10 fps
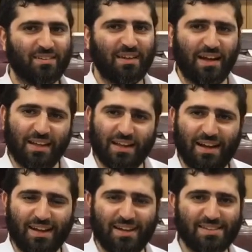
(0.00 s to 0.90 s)

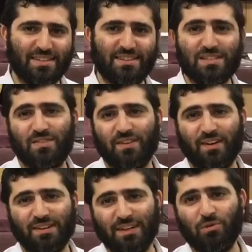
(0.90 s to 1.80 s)
halacha is that the Sfaradim